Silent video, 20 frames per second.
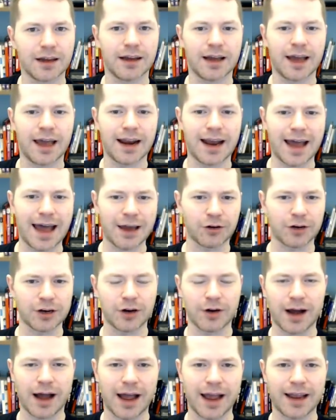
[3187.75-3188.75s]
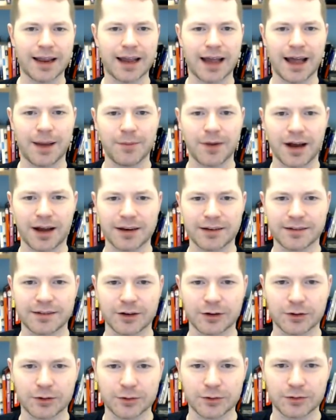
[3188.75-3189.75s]
And I don't know. I, I'm not
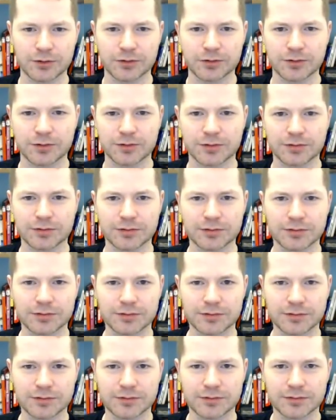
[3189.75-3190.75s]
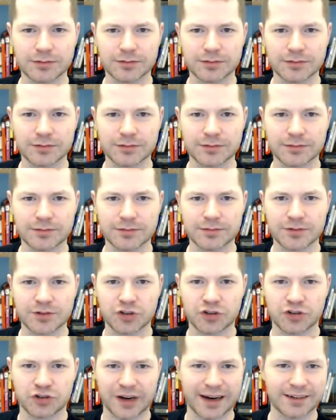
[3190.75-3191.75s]
so
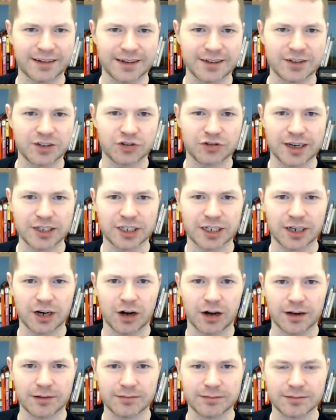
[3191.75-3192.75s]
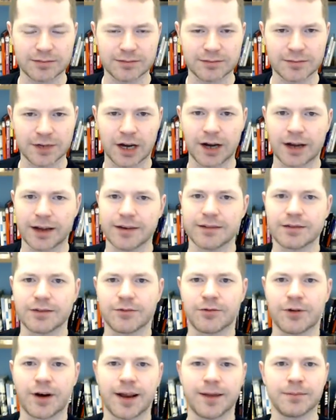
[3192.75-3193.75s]
strict and stringent on
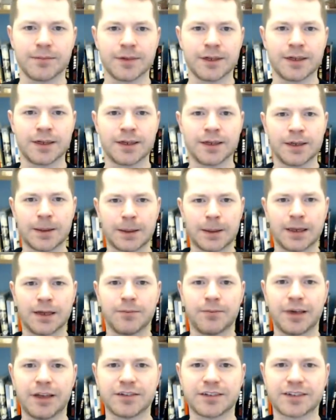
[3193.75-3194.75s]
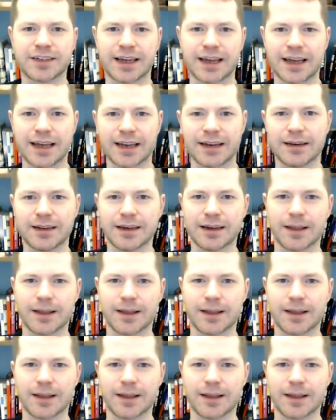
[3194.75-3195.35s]
HUDs, right? Peter said,